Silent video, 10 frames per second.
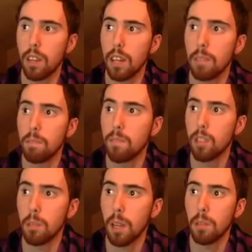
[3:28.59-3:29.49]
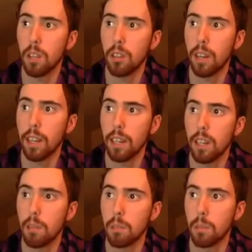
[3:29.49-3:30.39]
Um, sometimes I try and kill
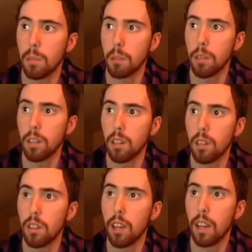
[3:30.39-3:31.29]
them, sometimes I don't.